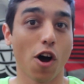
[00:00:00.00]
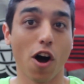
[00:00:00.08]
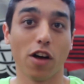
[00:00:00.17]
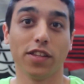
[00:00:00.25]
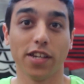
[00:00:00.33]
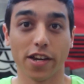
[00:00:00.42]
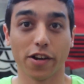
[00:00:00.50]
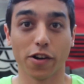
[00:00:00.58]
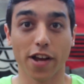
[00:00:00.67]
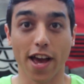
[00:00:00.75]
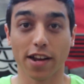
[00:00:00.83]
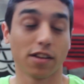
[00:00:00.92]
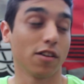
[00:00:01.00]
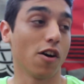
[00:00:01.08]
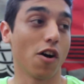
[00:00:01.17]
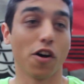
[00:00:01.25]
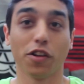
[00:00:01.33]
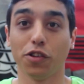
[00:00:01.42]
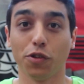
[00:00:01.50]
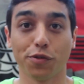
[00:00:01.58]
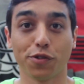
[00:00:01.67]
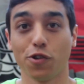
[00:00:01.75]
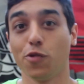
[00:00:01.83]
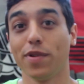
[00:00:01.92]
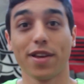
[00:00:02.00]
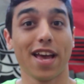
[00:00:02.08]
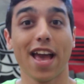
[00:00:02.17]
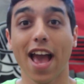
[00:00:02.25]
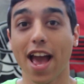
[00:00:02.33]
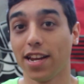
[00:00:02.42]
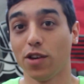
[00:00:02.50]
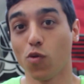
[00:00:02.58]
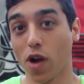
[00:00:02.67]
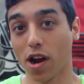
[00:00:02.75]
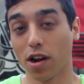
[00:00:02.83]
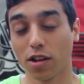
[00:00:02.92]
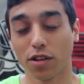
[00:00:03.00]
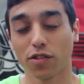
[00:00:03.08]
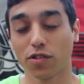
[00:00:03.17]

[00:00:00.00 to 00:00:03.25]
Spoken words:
on the internet, on YouTube, anywhere.